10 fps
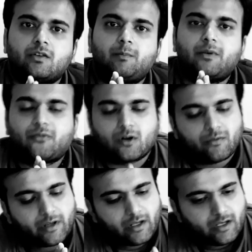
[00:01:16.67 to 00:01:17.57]
Before
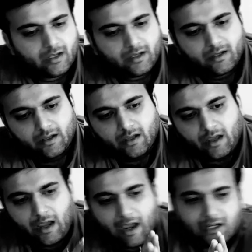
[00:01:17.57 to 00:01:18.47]
we
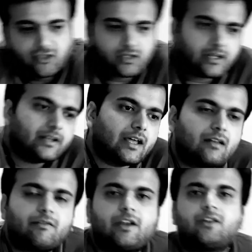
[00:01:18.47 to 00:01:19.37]
actually
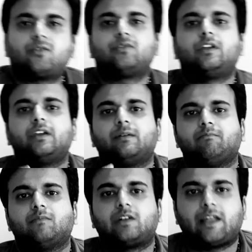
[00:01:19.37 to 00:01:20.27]
delve into the
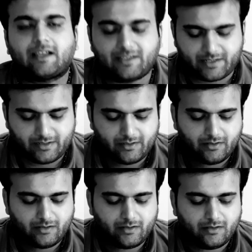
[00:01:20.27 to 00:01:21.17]
text,
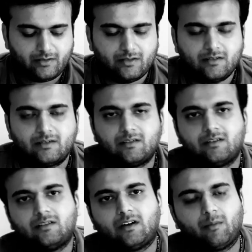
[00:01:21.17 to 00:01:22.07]

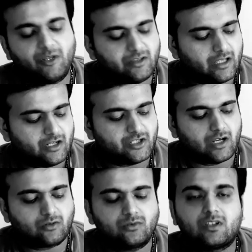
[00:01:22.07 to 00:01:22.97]
Abhijnana
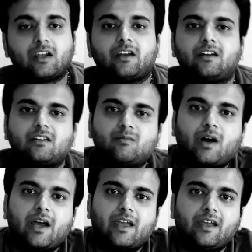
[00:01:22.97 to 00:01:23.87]
Shakuntala, written
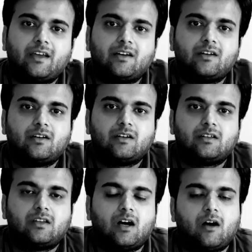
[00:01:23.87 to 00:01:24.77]
by
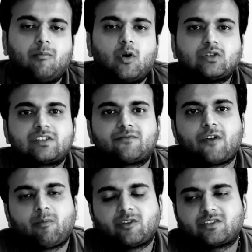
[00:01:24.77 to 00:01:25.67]
the most
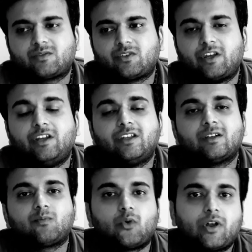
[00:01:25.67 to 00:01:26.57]
famous
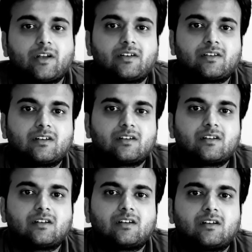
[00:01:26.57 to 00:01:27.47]
Indian poet
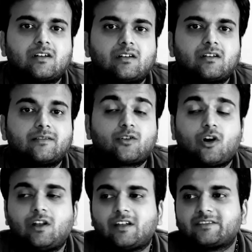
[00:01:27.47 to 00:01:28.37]

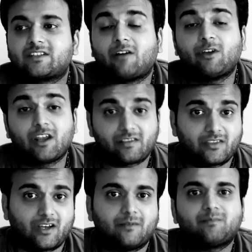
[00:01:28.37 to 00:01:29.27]
called as
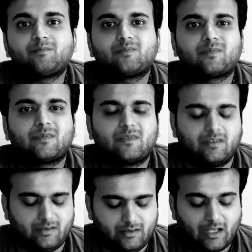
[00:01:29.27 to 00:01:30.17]
Kaviratna,
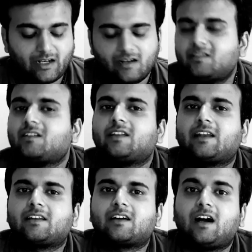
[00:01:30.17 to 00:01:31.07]
none other
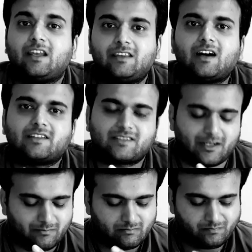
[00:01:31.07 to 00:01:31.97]
than Kalidasa,